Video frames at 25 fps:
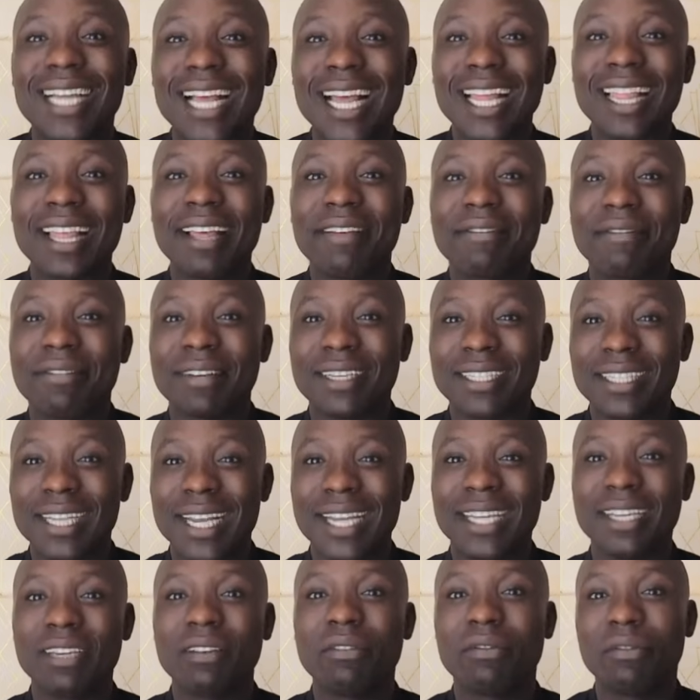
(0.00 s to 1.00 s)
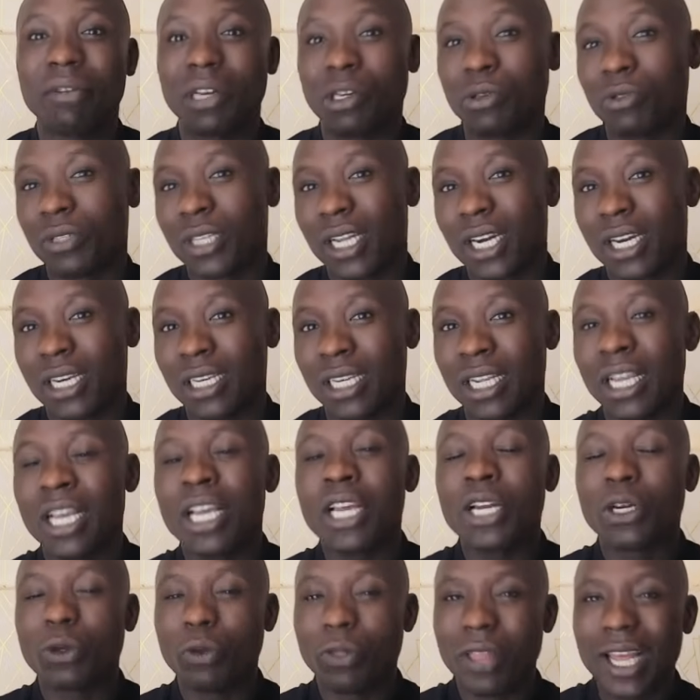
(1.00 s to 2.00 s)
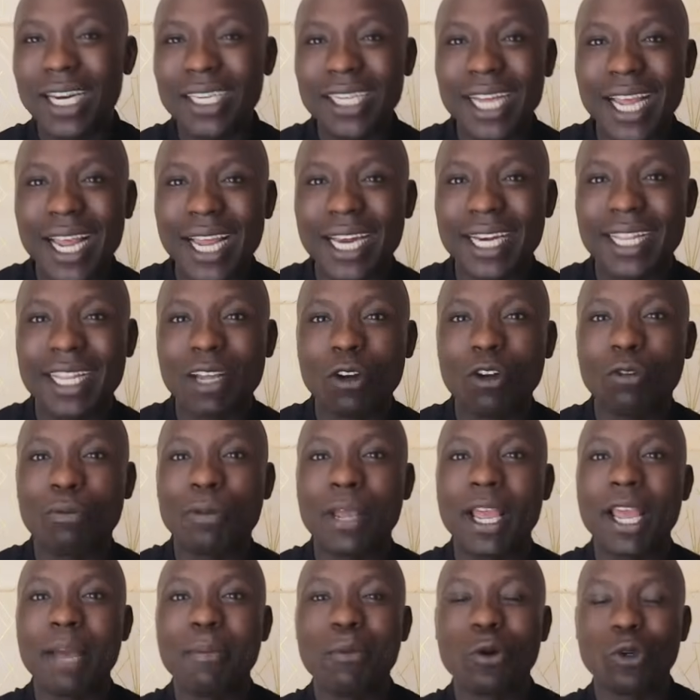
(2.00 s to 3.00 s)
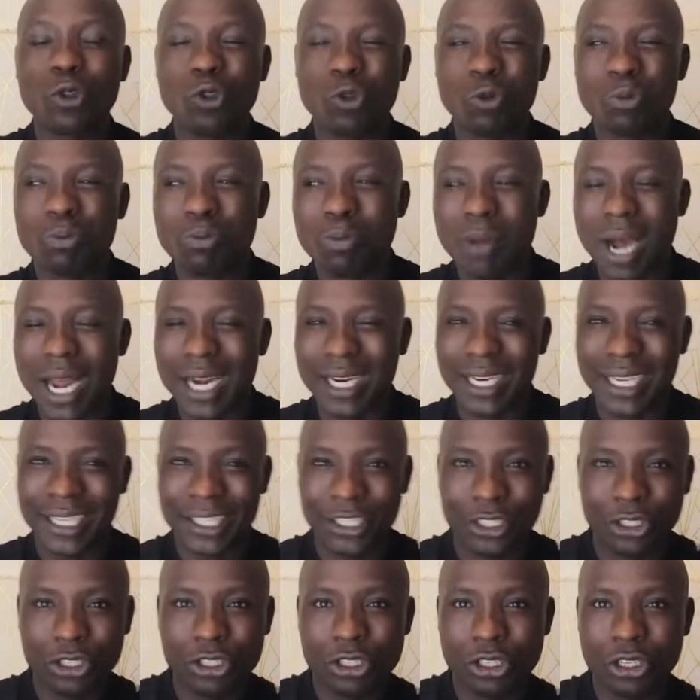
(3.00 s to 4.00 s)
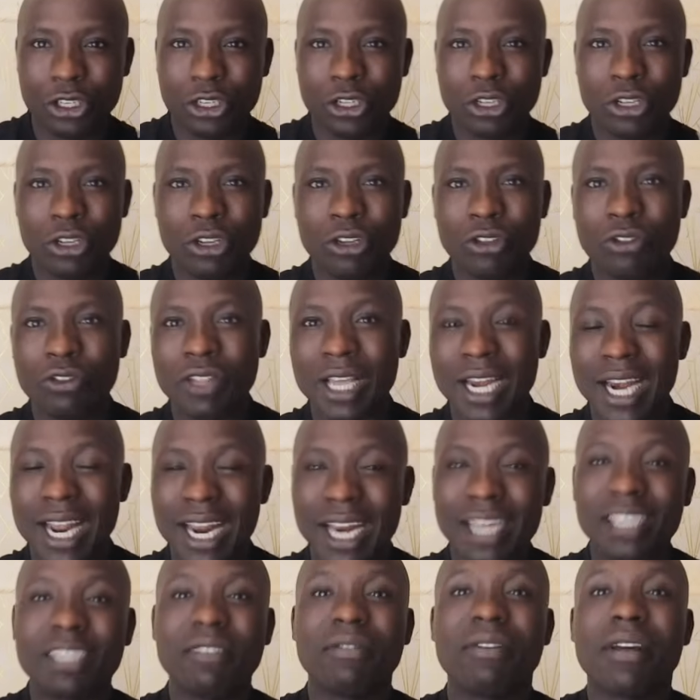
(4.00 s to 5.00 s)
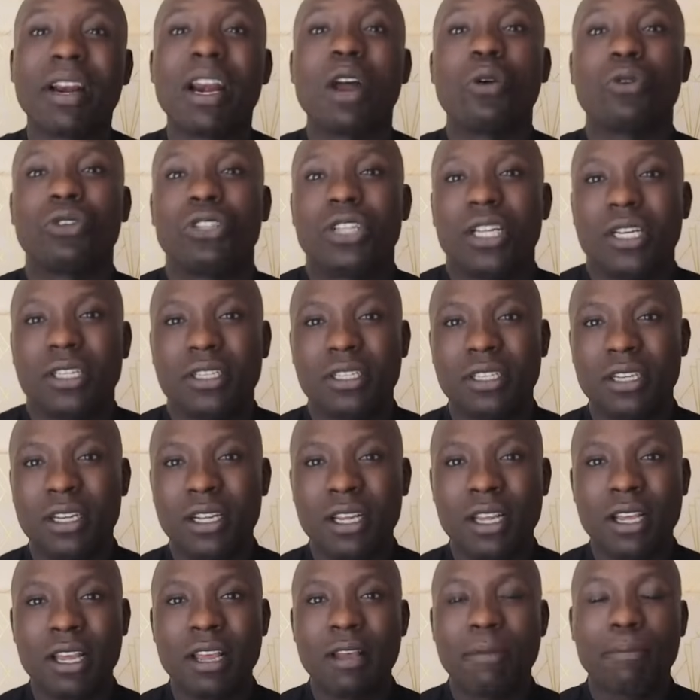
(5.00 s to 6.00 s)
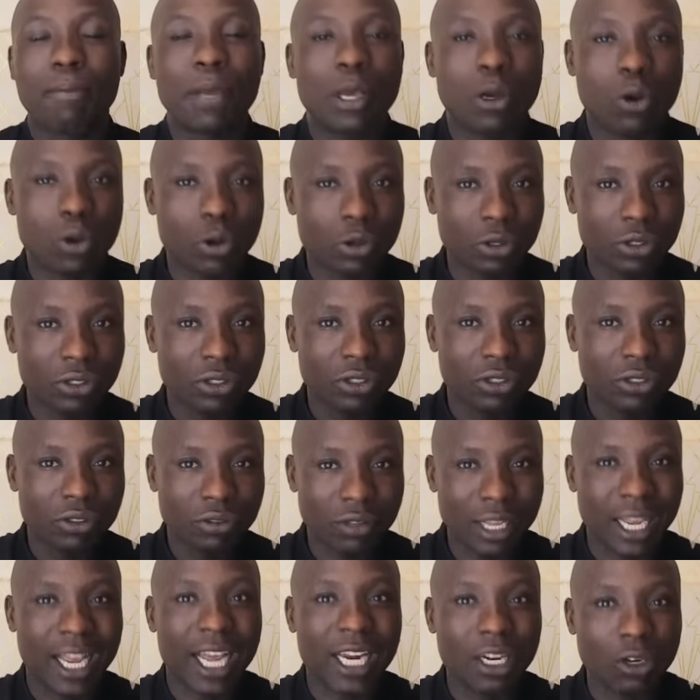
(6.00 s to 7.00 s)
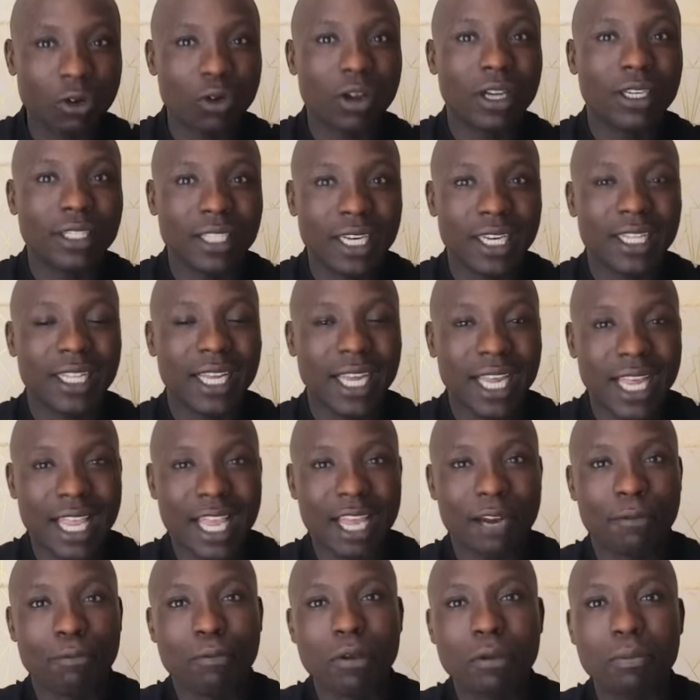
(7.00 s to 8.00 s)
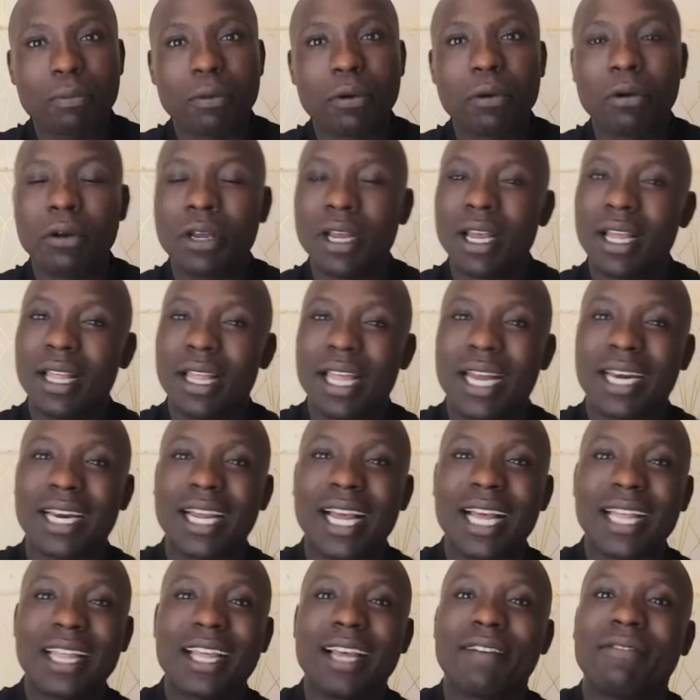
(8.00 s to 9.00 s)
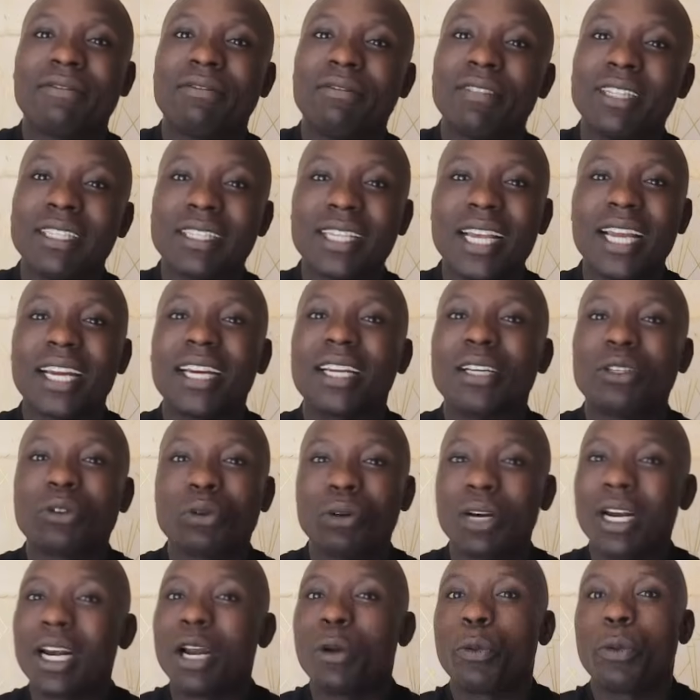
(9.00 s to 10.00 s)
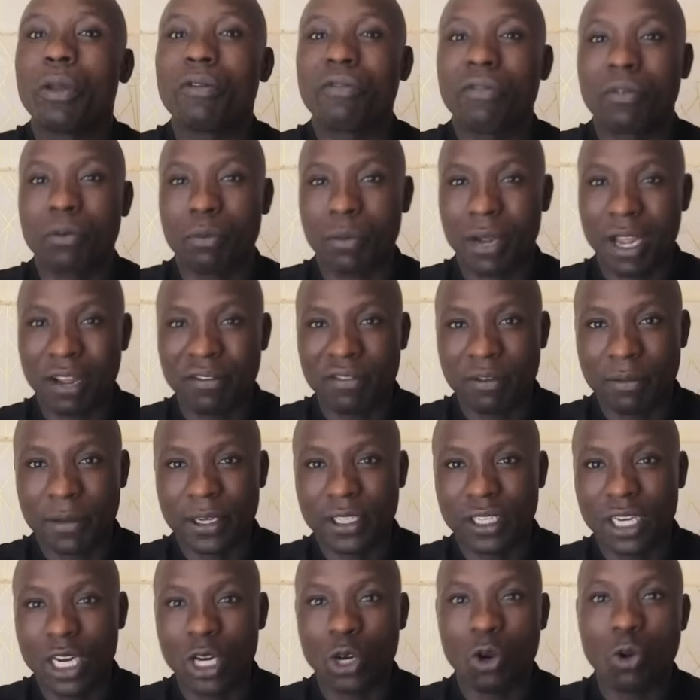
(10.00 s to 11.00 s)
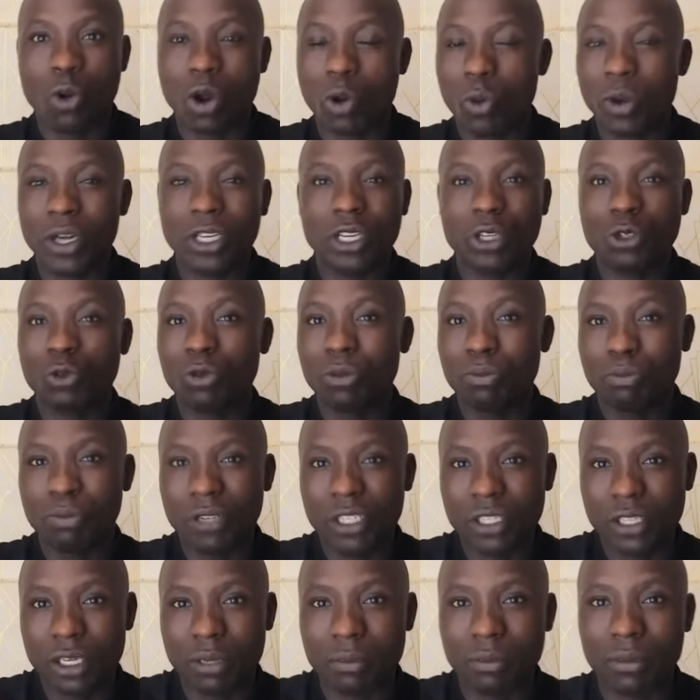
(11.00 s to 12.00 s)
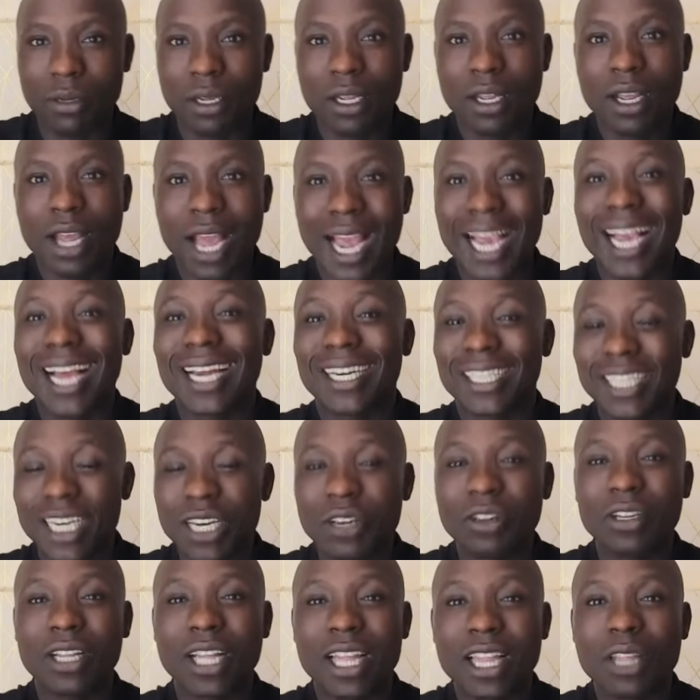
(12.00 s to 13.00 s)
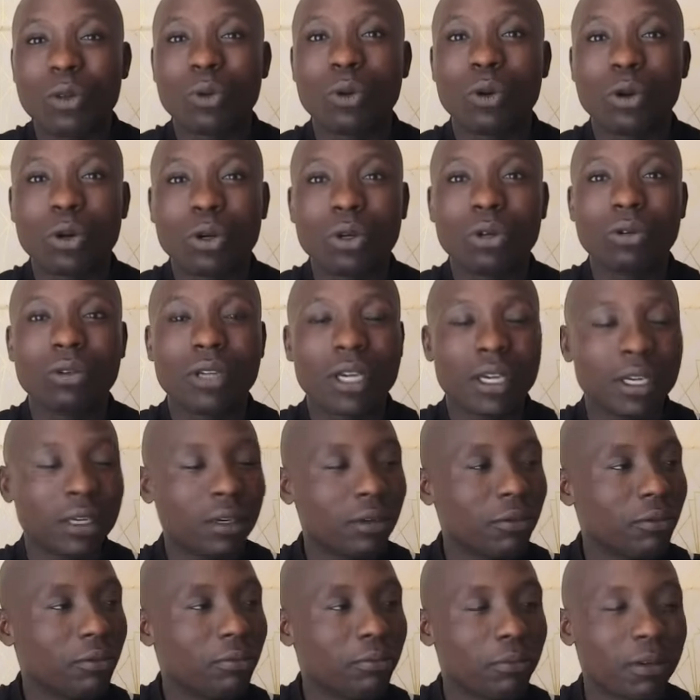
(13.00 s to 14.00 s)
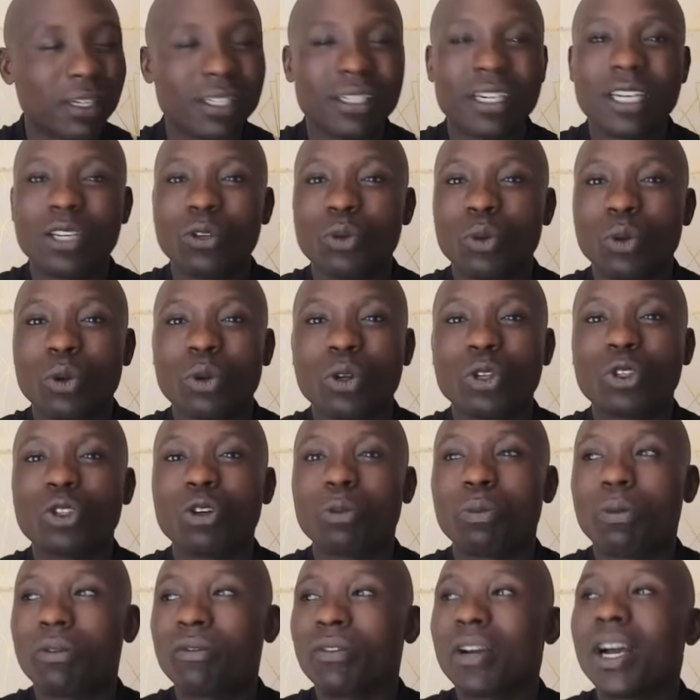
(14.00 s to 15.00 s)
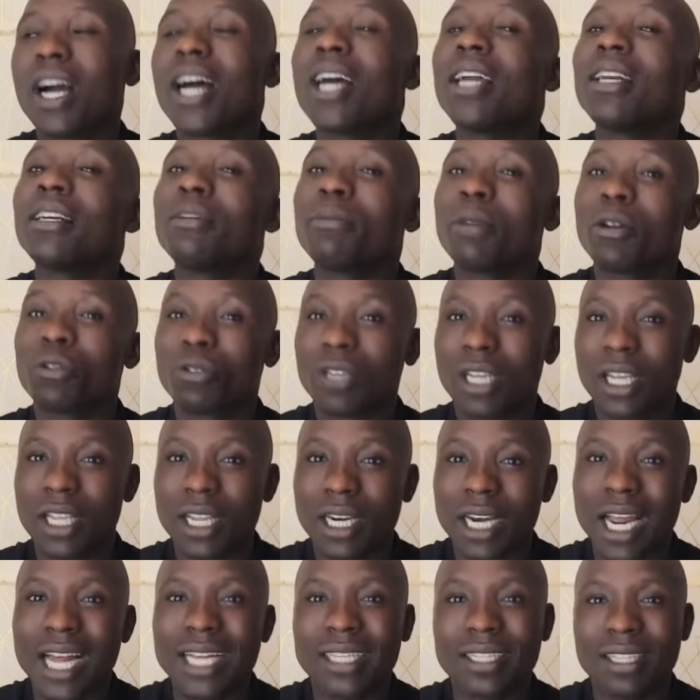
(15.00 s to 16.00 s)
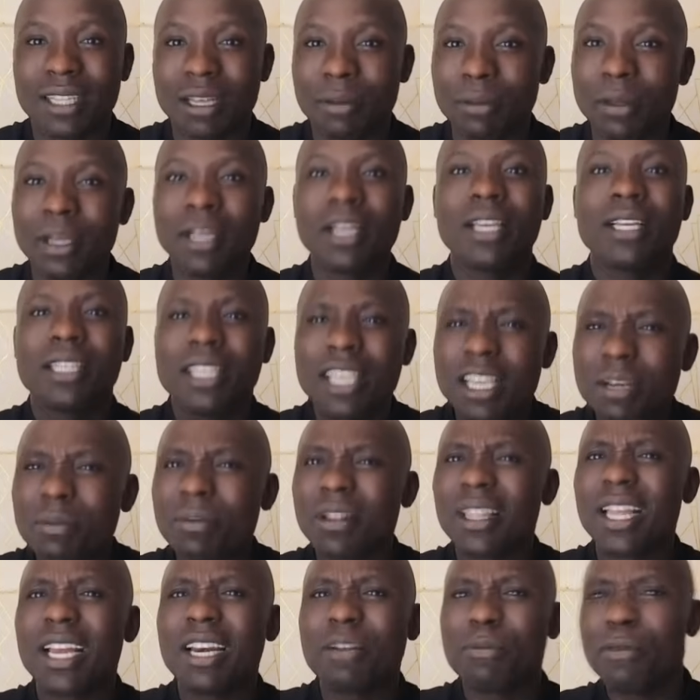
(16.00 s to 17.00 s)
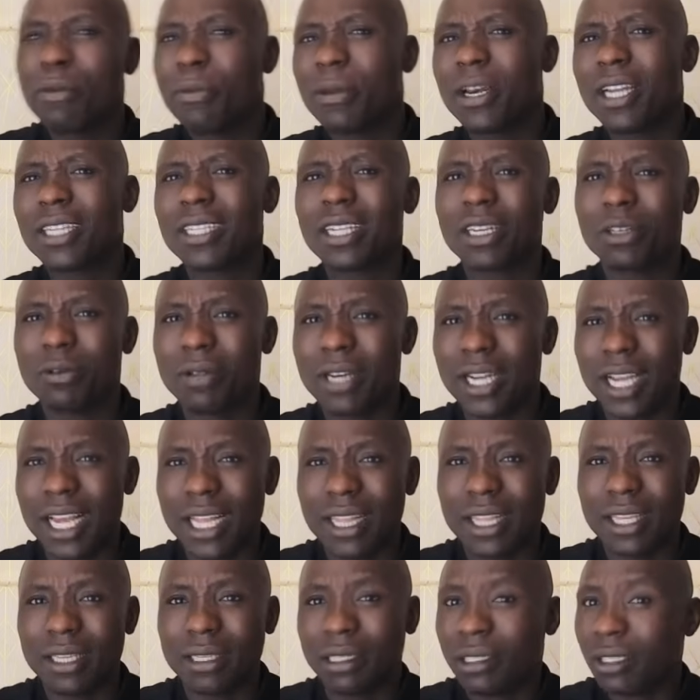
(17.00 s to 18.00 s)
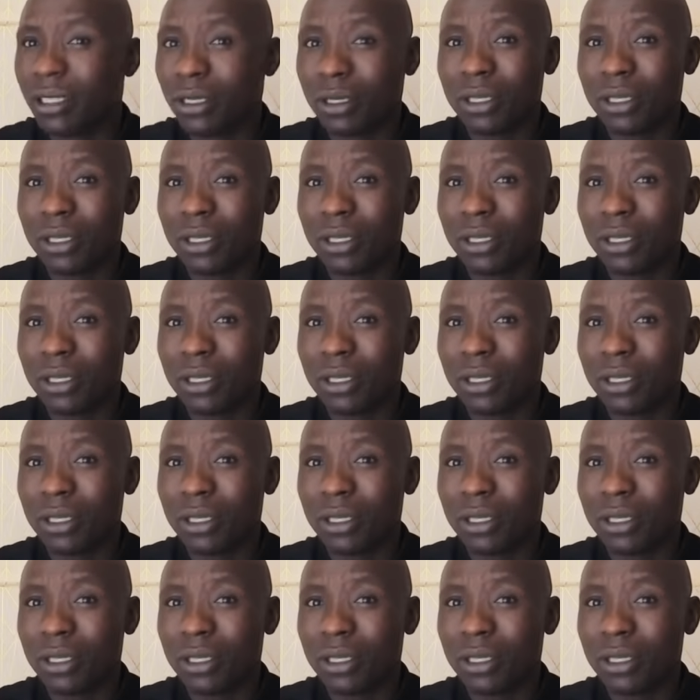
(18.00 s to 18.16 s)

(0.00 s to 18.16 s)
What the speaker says: Rigathi have resigned voluntarily. To that end, they will be able to manage the narrative around it, because they can go and tell the Kenyan people that Rigathi have decided to run away from government and no one wanted to impeach him. I can tell you, Rigathi will go, president will go on top of car and Mount Kenya and ask them, "Nyinyi mnadhani mimi naweza toa Rigathi?"